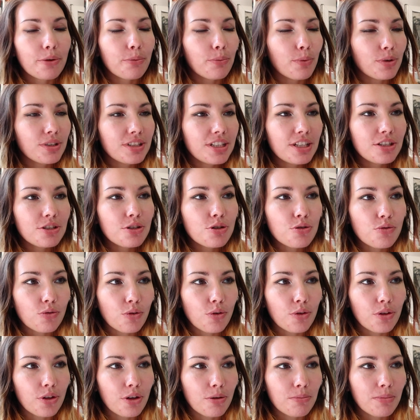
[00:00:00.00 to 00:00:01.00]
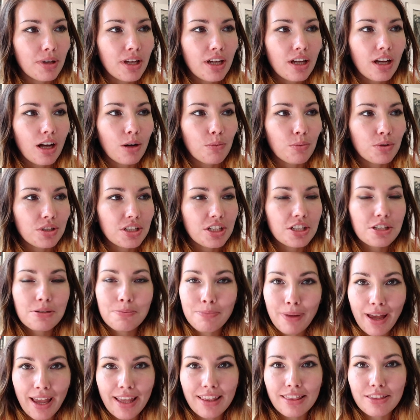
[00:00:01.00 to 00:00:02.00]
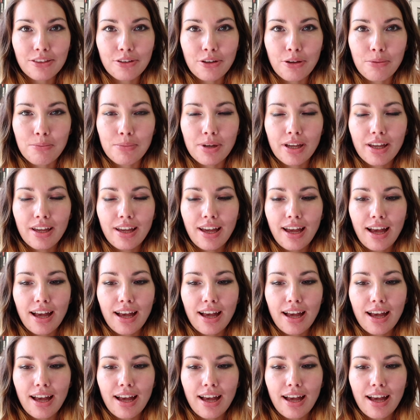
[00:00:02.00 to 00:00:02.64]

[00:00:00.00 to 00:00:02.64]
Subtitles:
I wanted to draw them. I wanted to paint them.